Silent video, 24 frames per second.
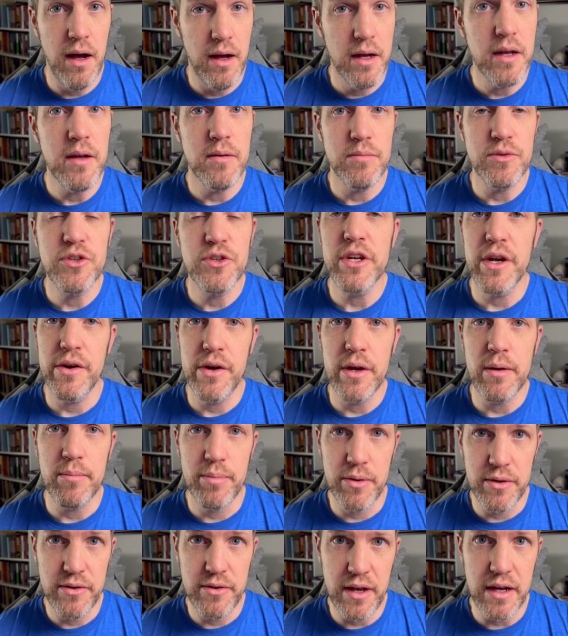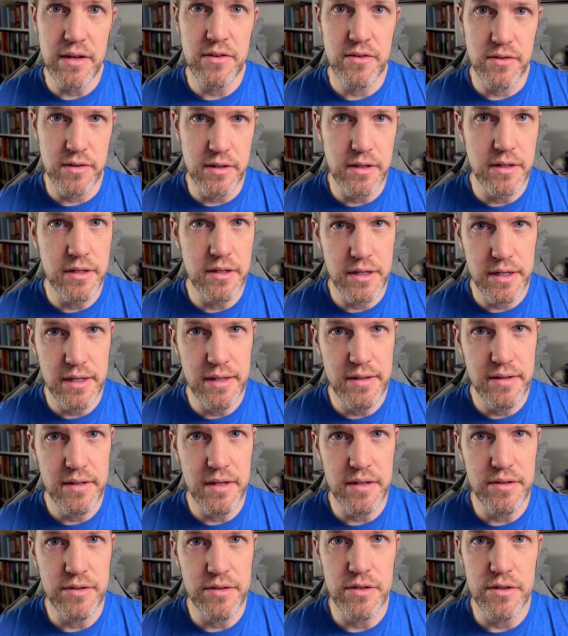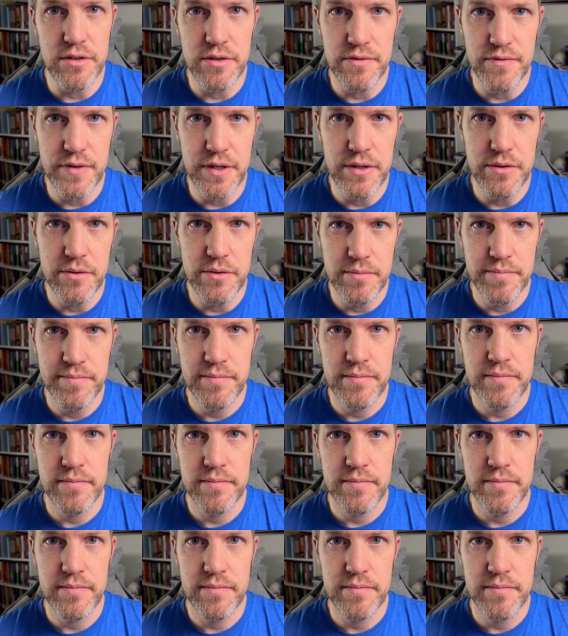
I am sharing precisely the consensus view.